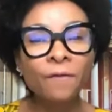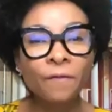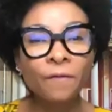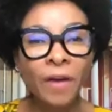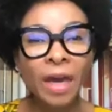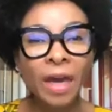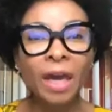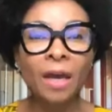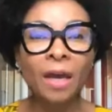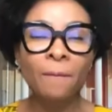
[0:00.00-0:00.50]

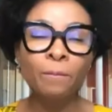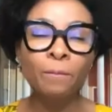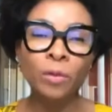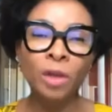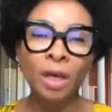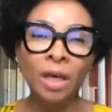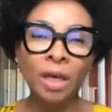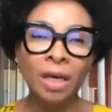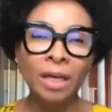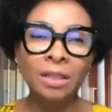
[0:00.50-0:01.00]
fair
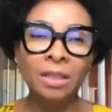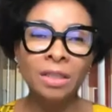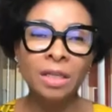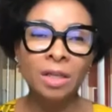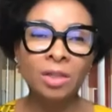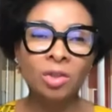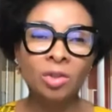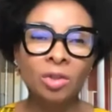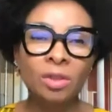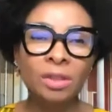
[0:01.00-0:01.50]
and
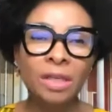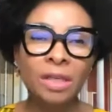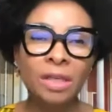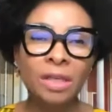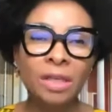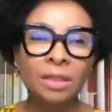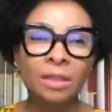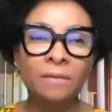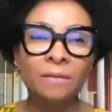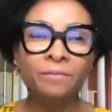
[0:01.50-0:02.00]
just
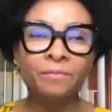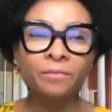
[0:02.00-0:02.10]
society.